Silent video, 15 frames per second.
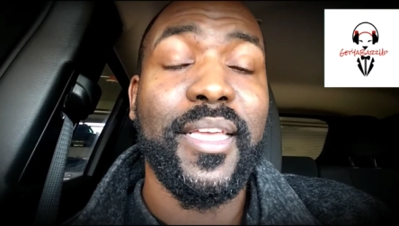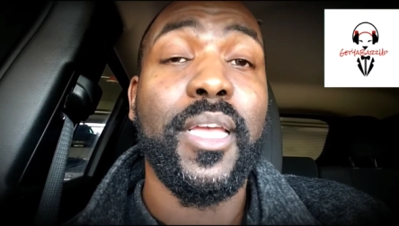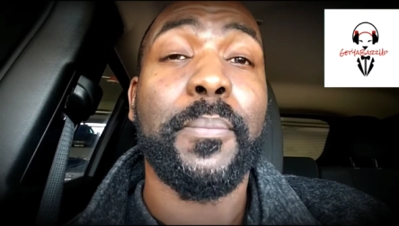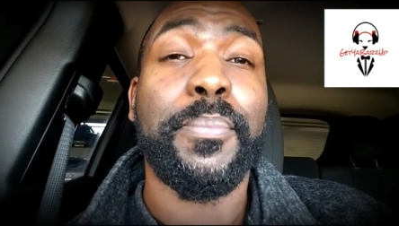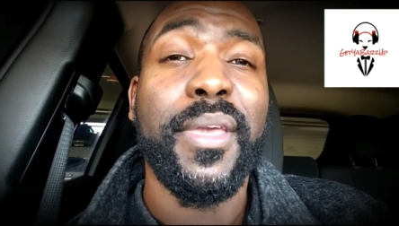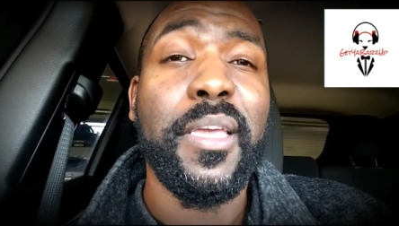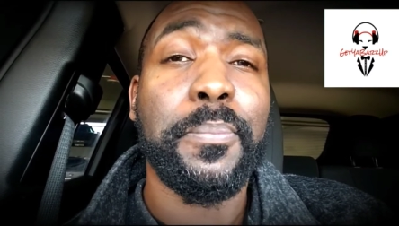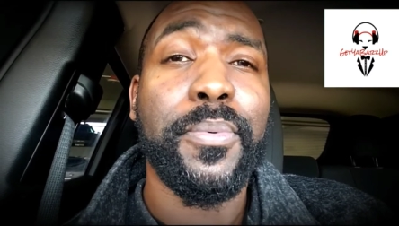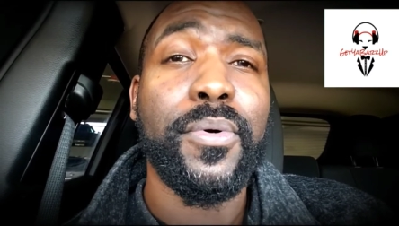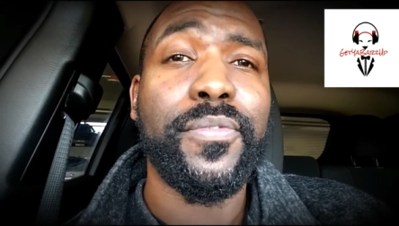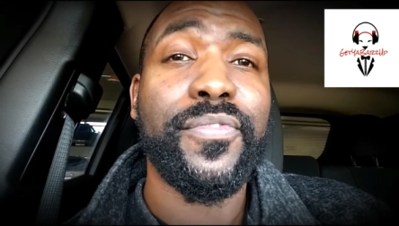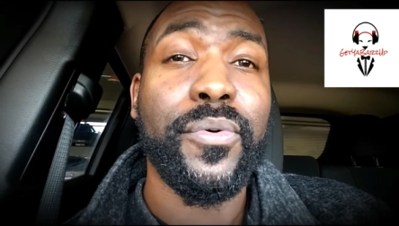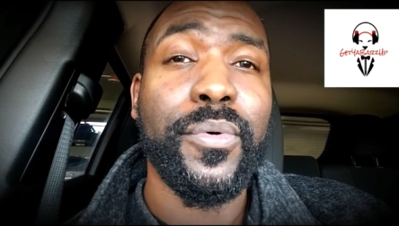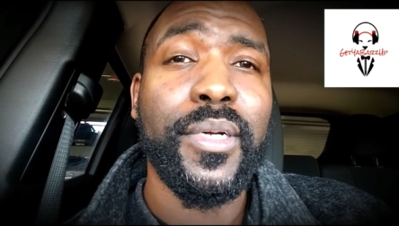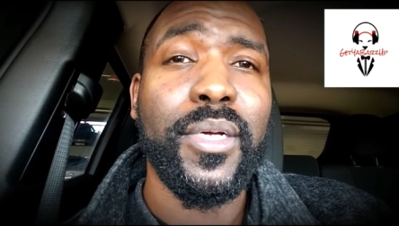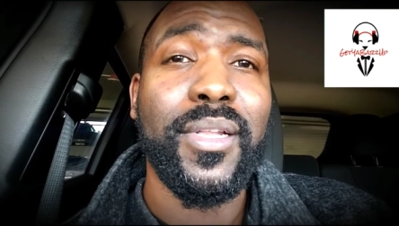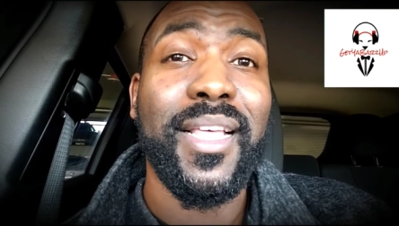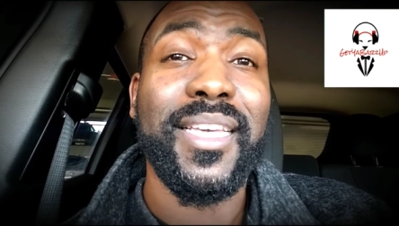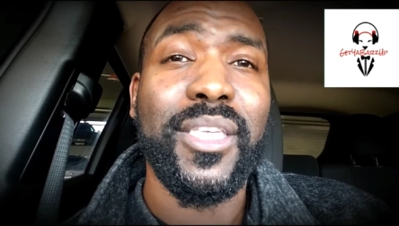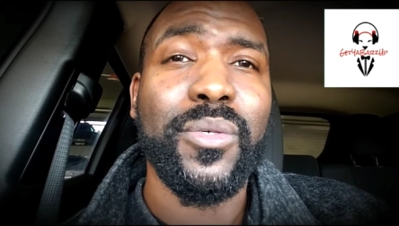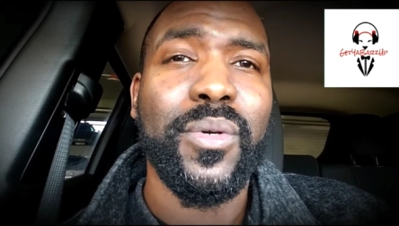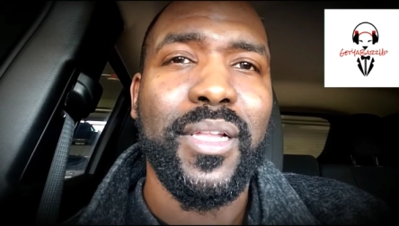your people for real,
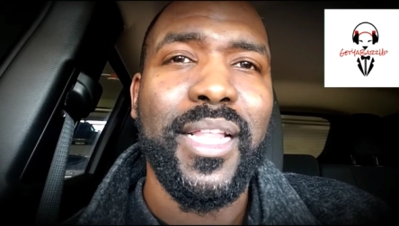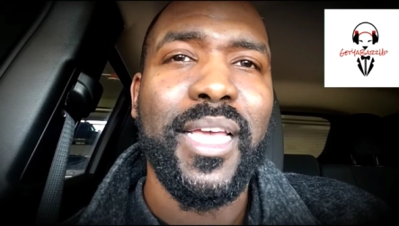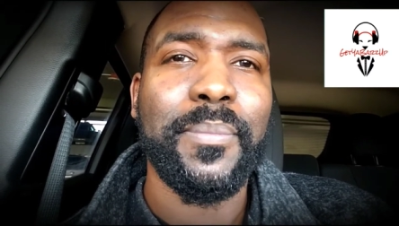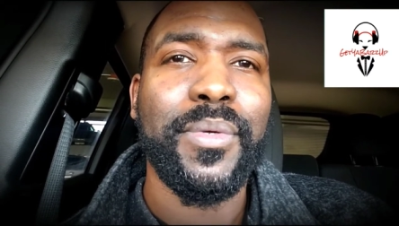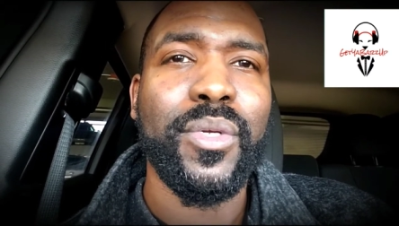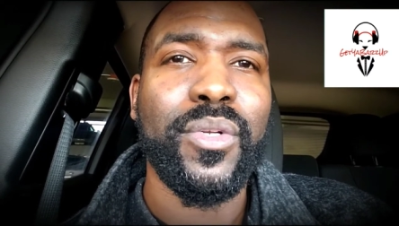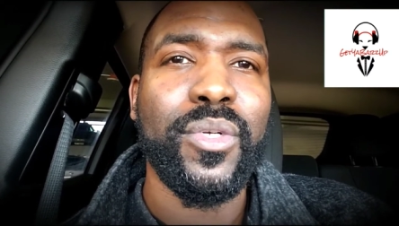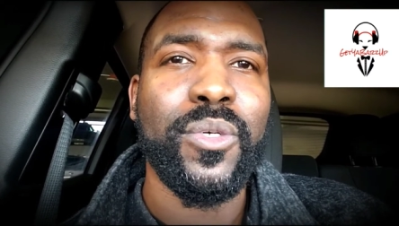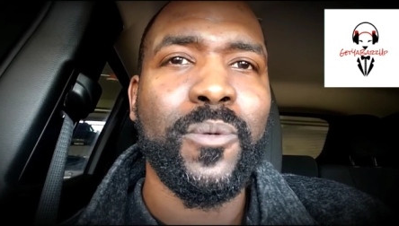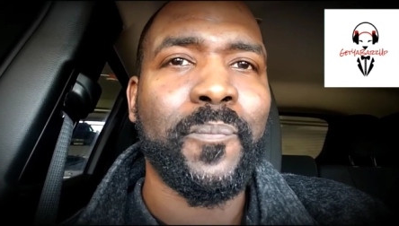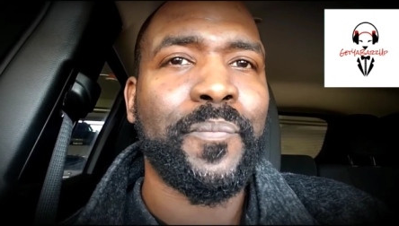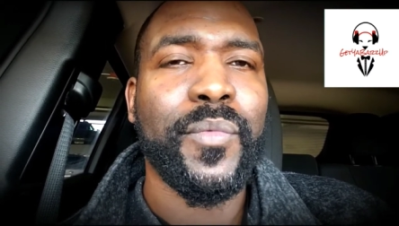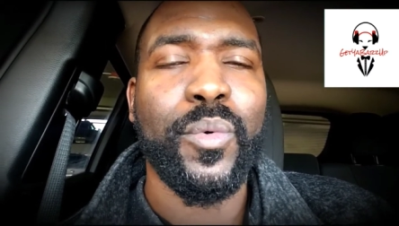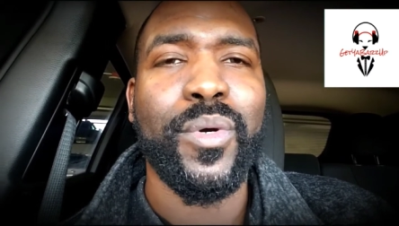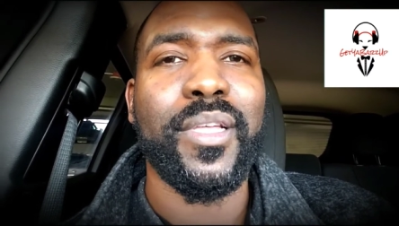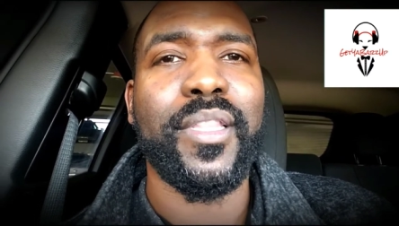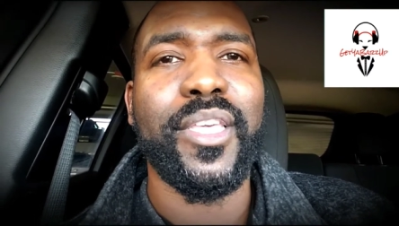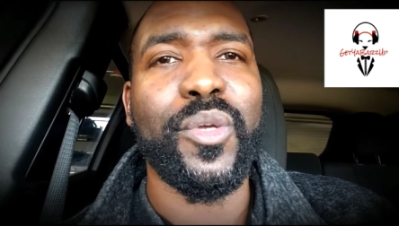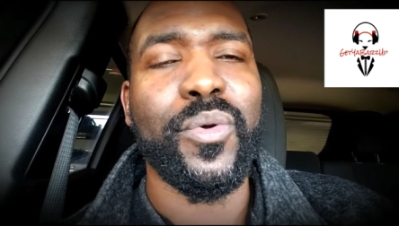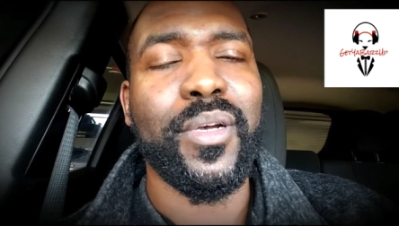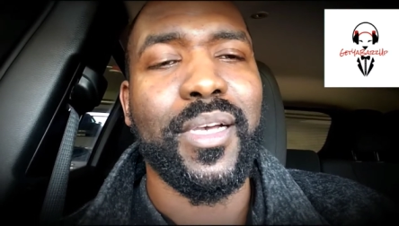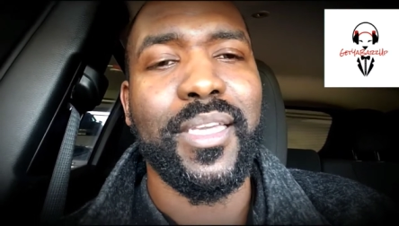like you claim you do, whether
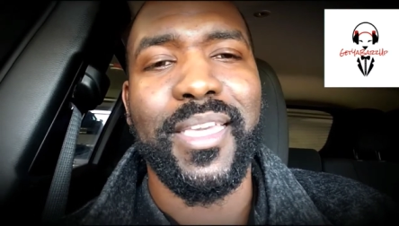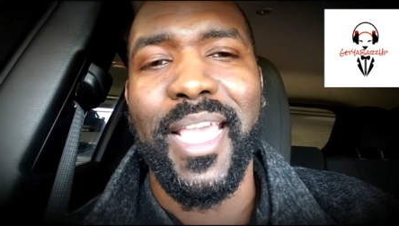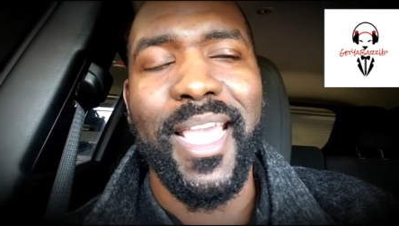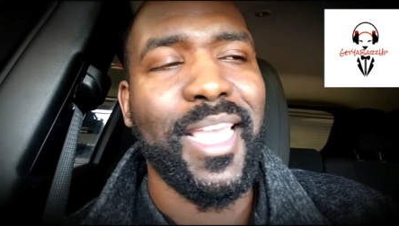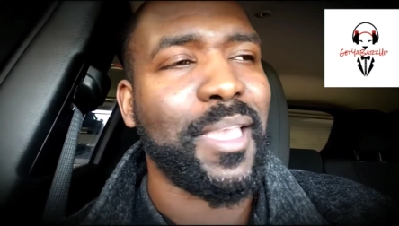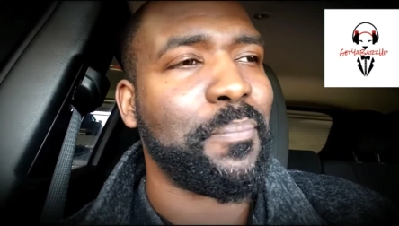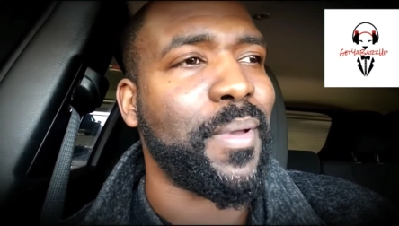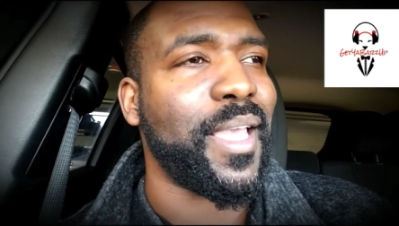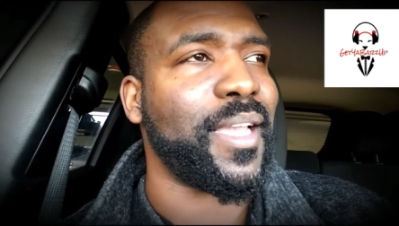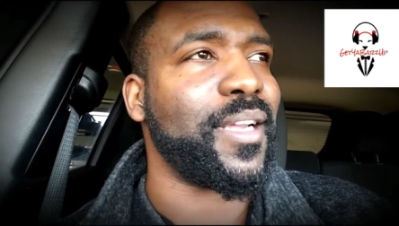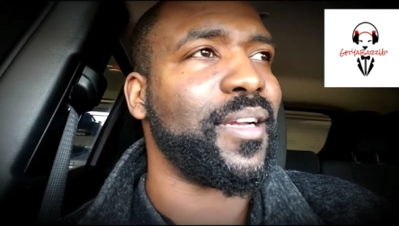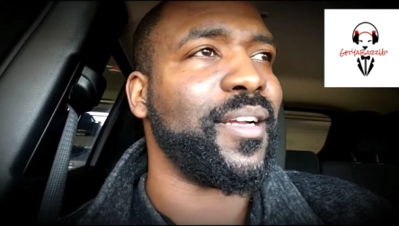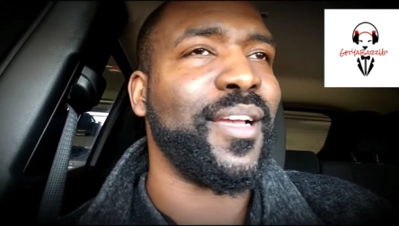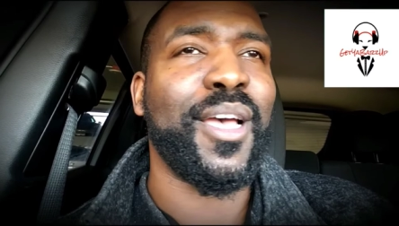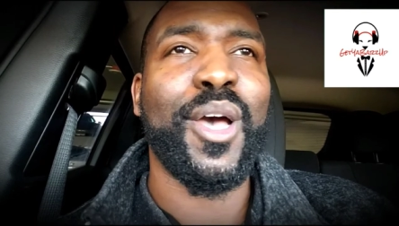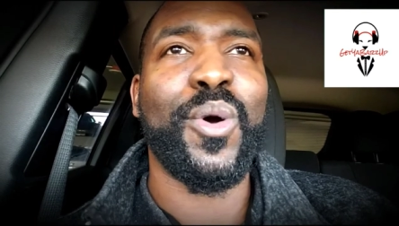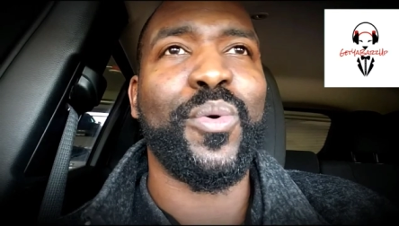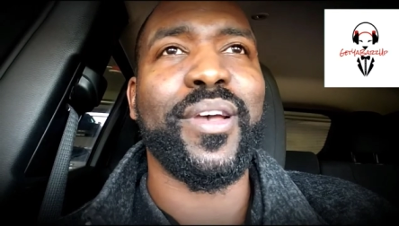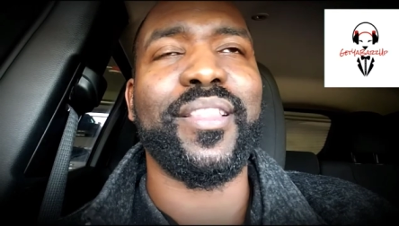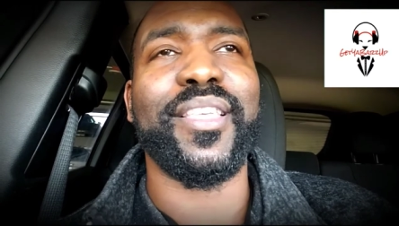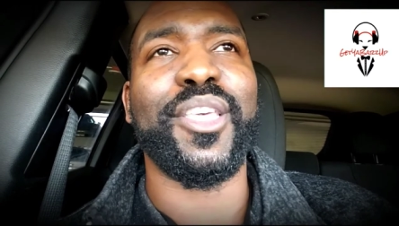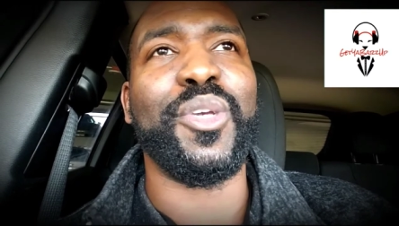you are a gangbanger,
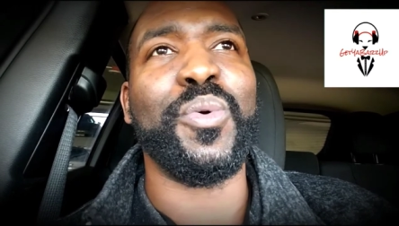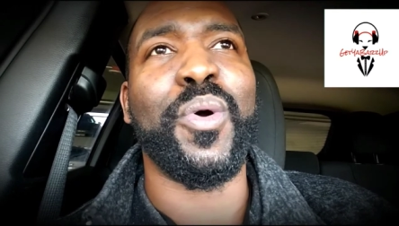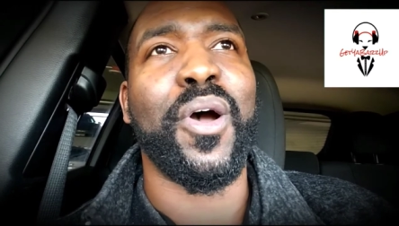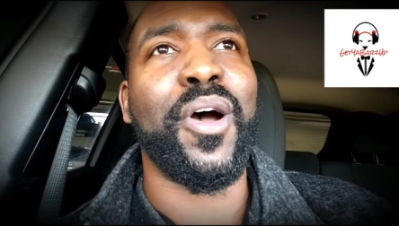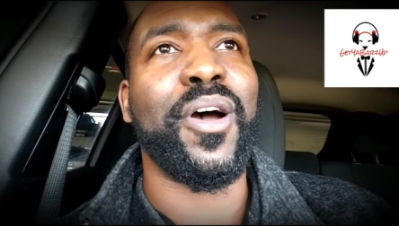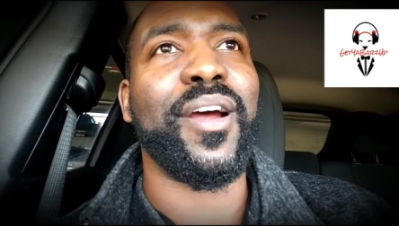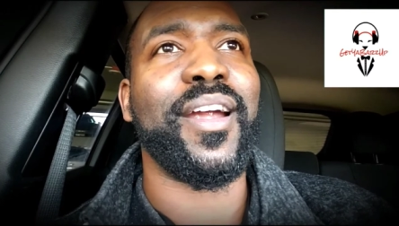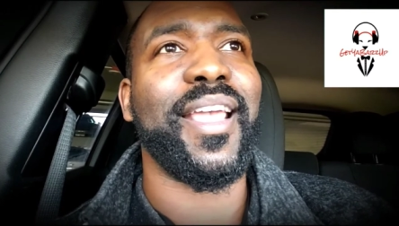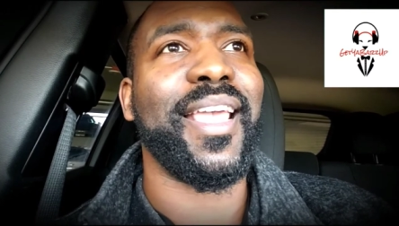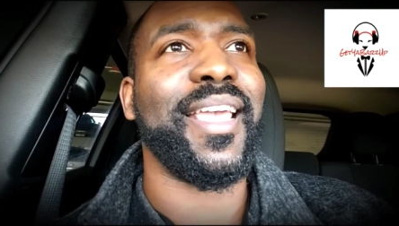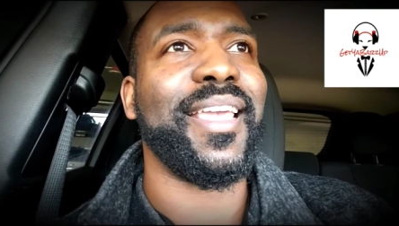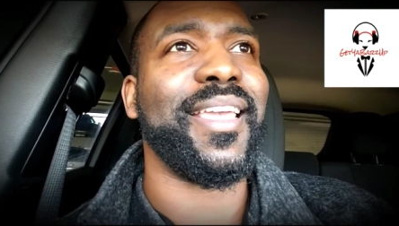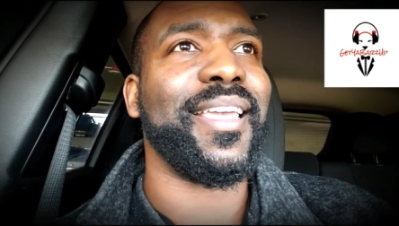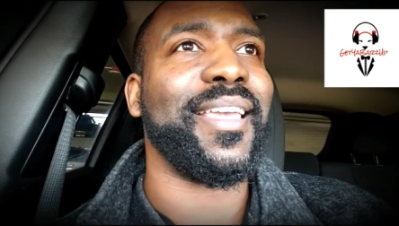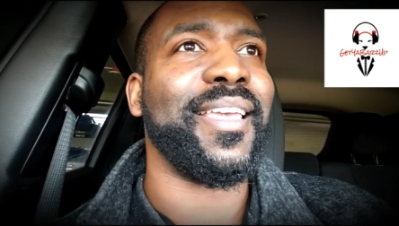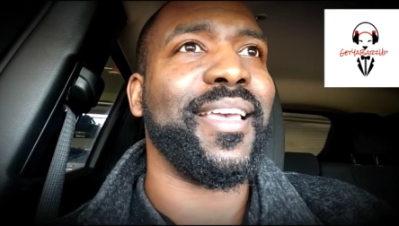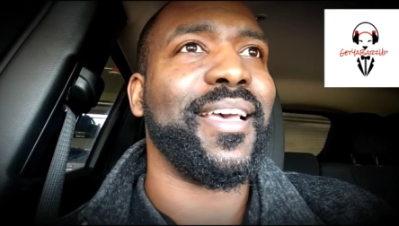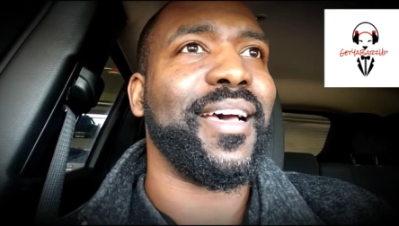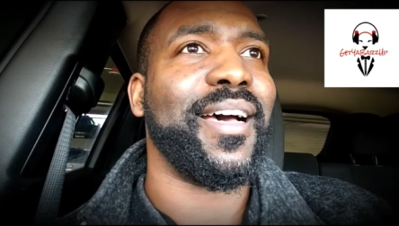whether you are a